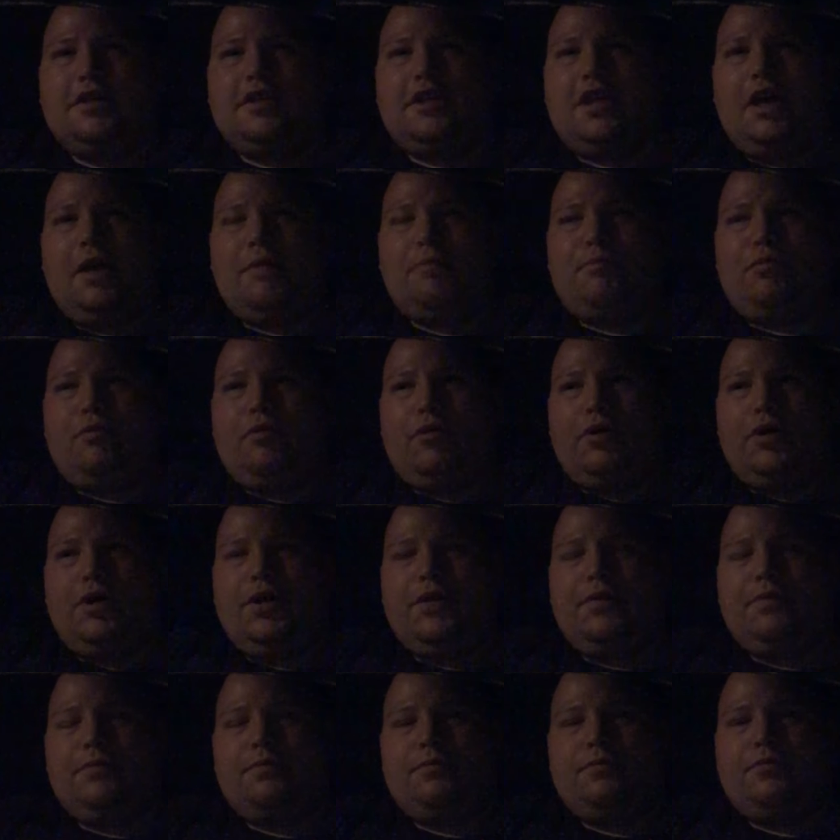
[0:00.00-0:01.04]
to that
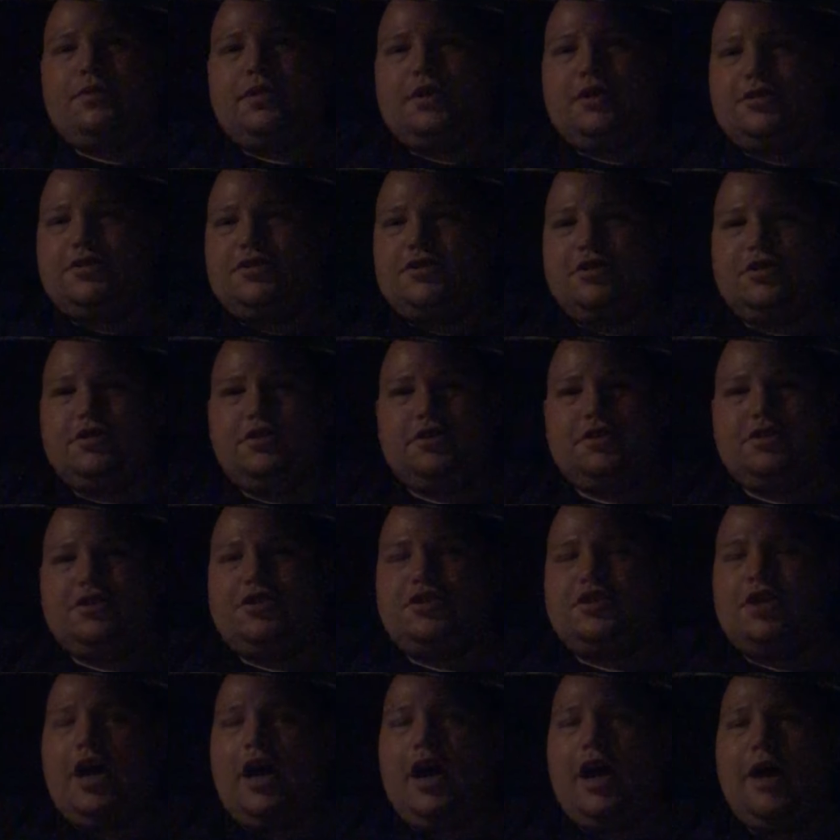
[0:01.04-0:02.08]
point, they should have just
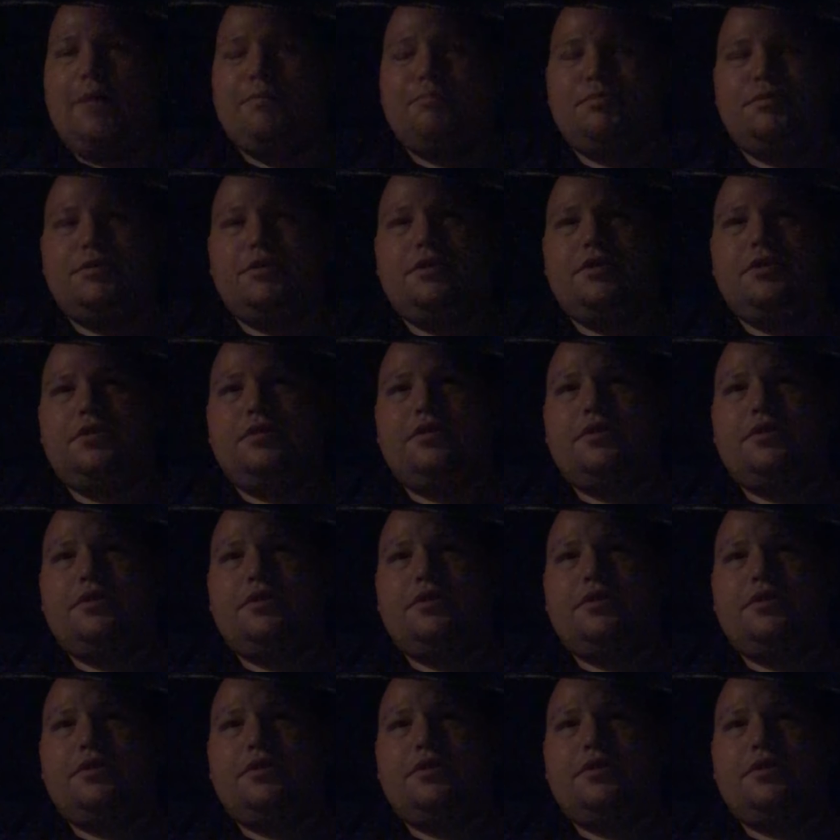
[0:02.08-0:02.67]
stopped,